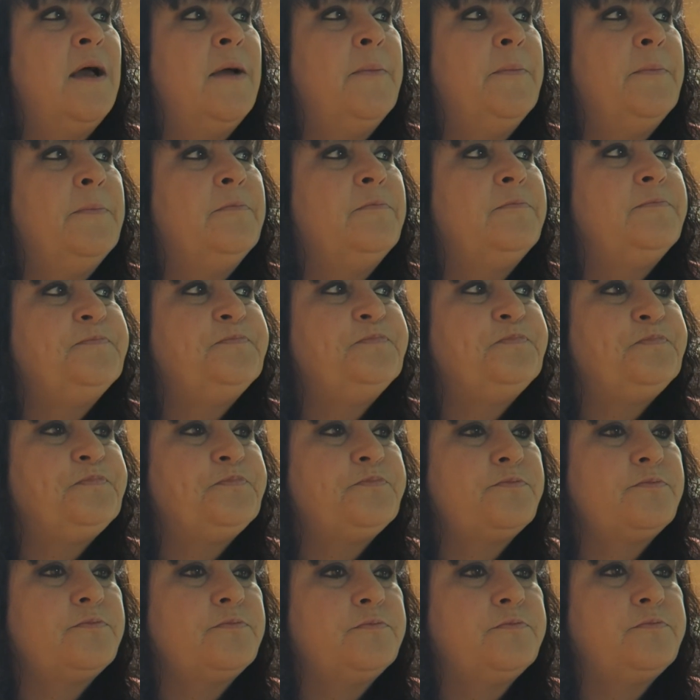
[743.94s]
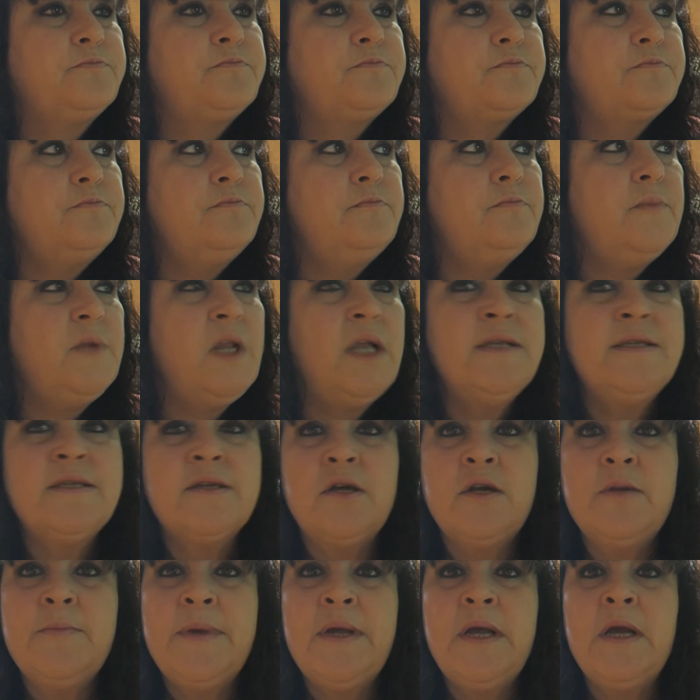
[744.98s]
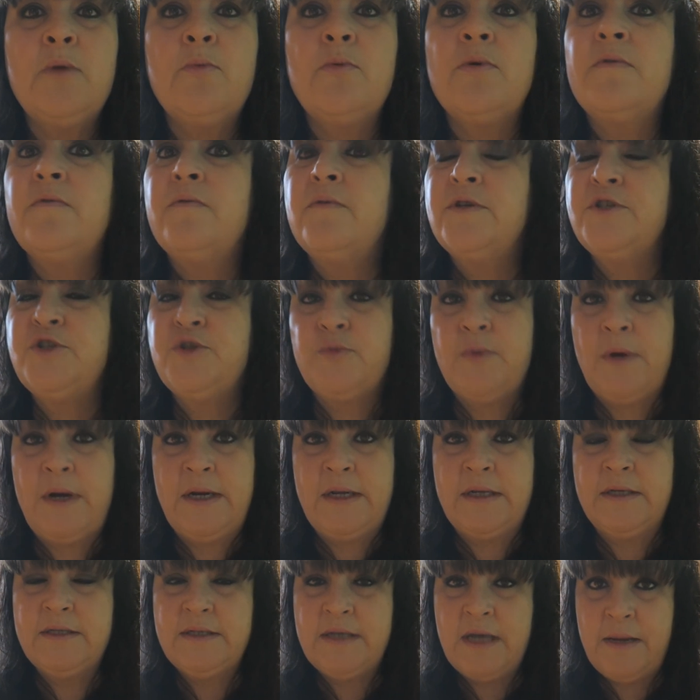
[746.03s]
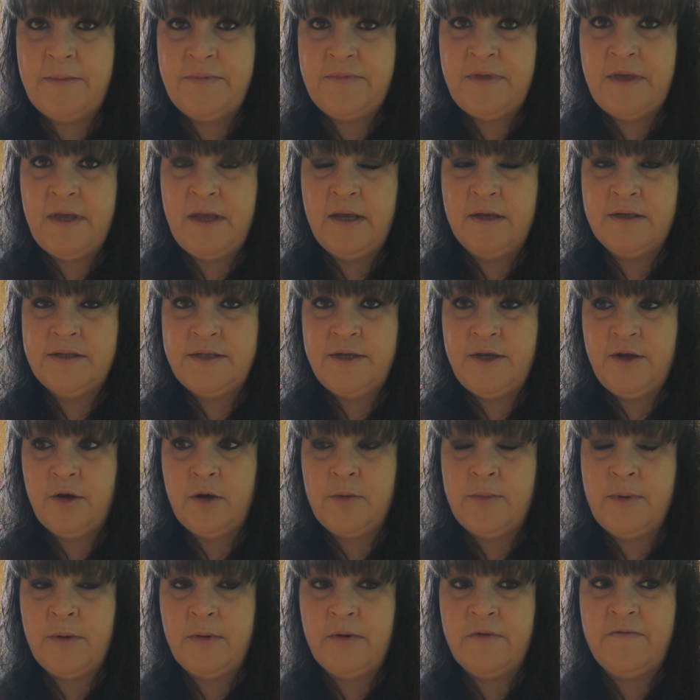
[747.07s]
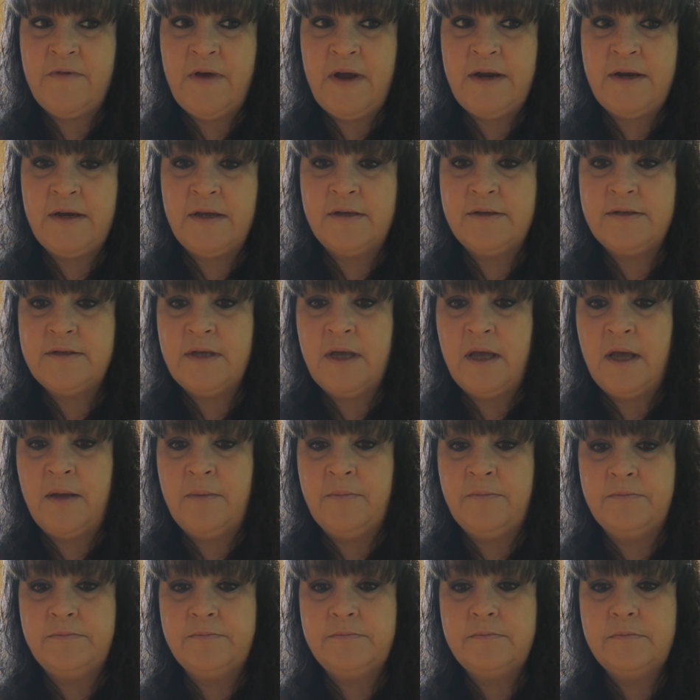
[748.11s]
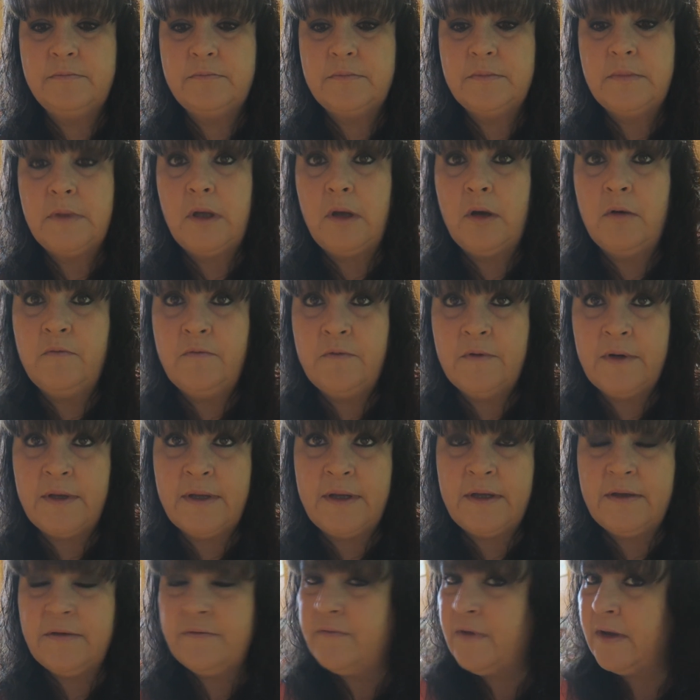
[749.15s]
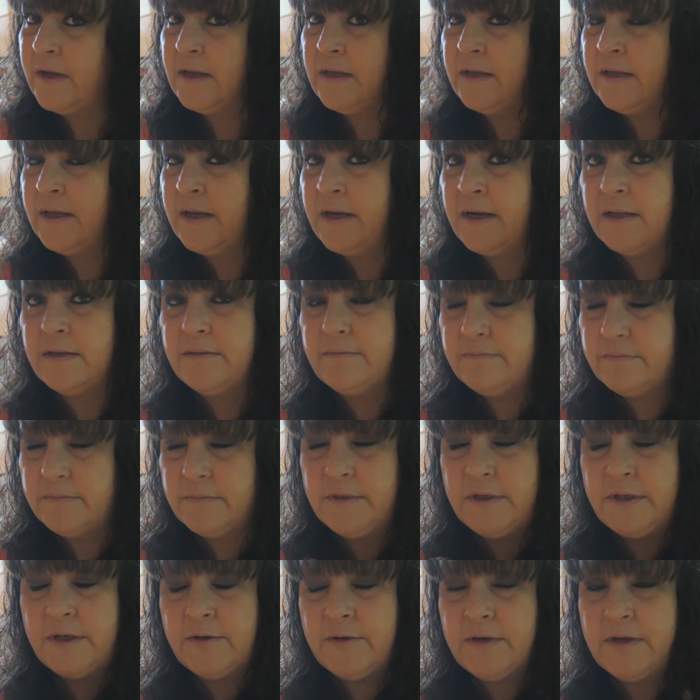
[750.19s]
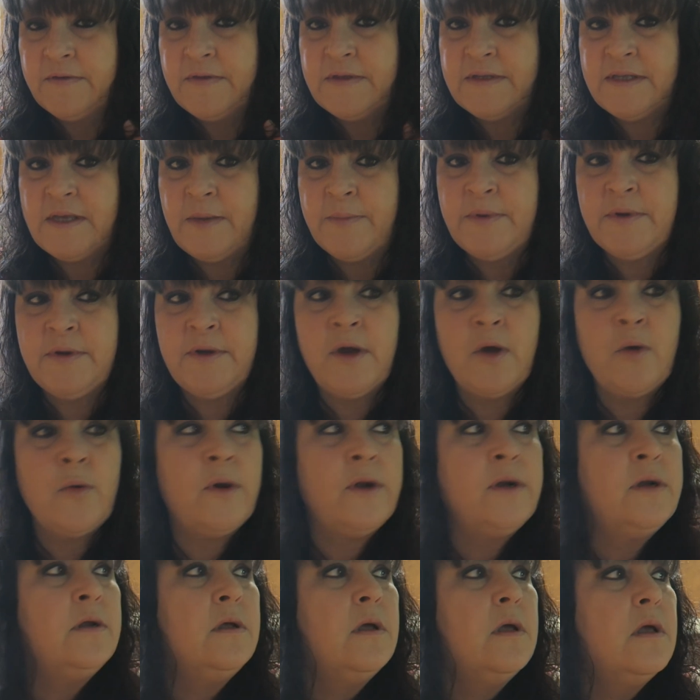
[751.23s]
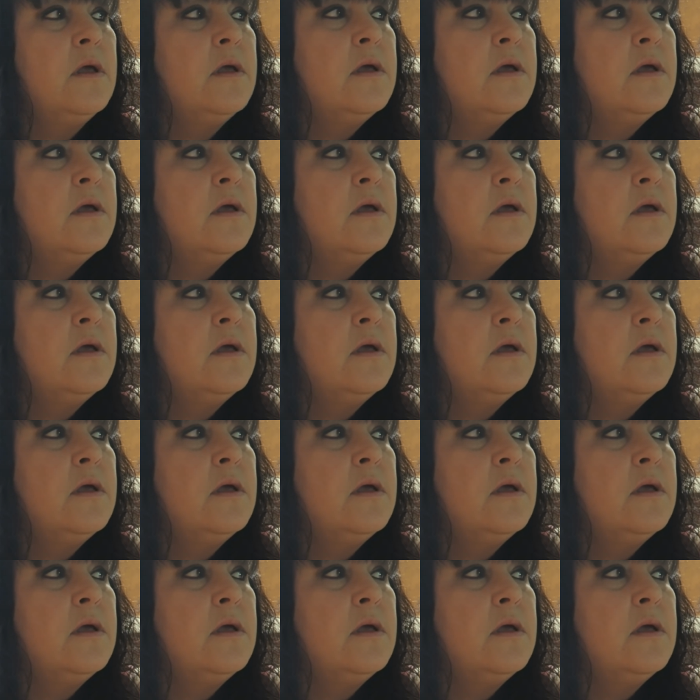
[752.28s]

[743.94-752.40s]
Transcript: um, it's going to be a refrigerated type thing so you're gonna be able to find it um, hopefully if I can get it you know get this up and going